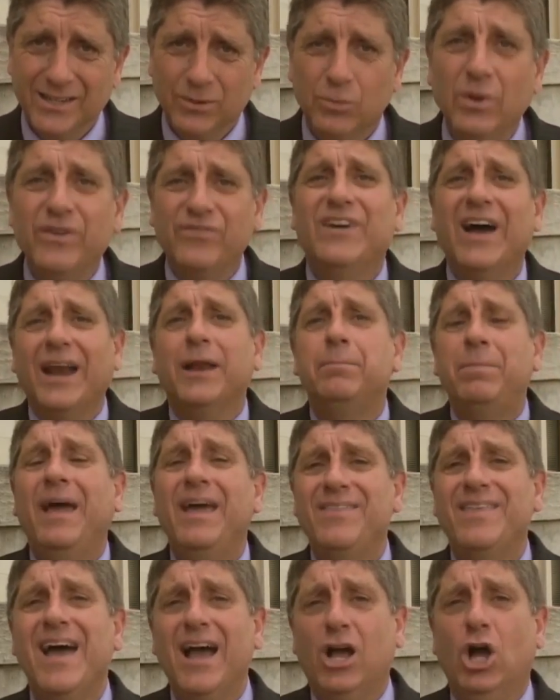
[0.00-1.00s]
We've got to
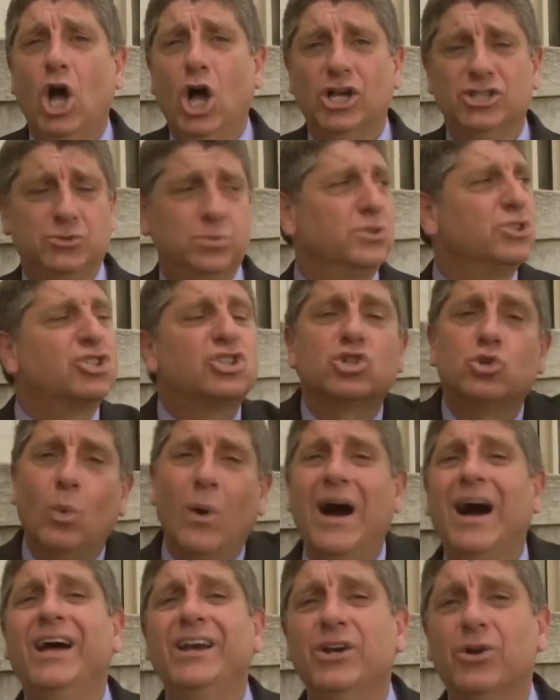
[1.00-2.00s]
pay that cost. We're
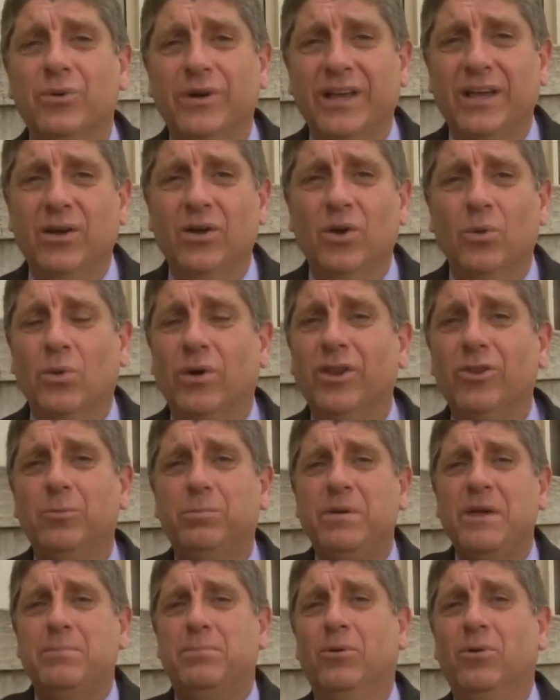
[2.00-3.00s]
squandering what other
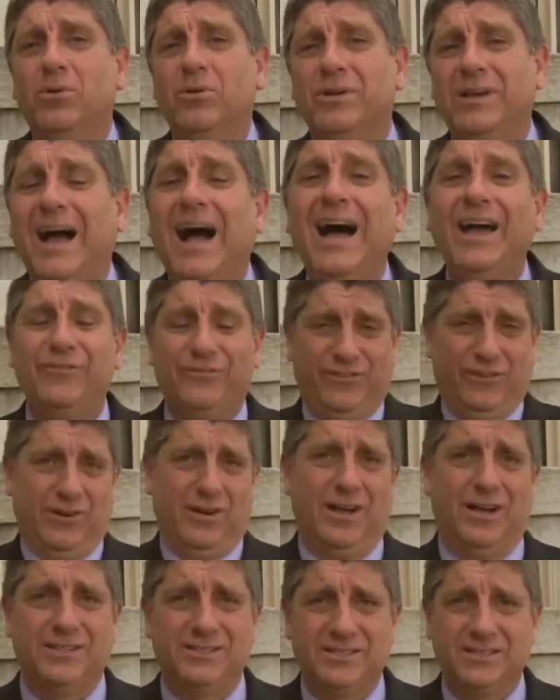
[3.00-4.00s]
people got for
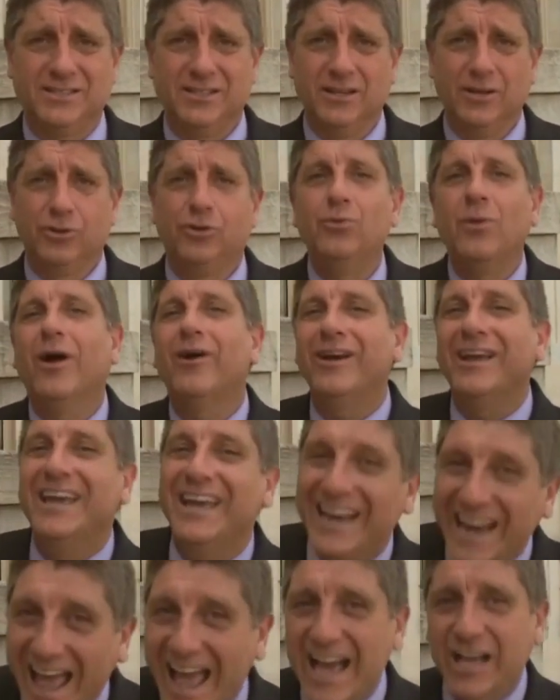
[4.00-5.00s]
us through our
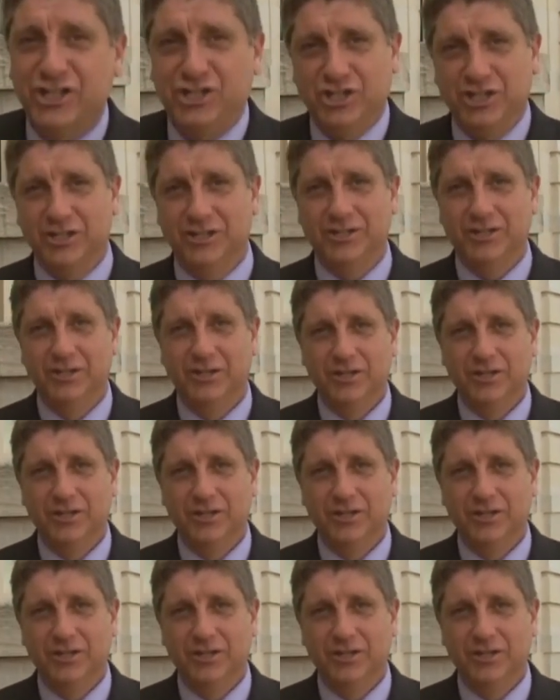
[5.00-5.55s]
inaction,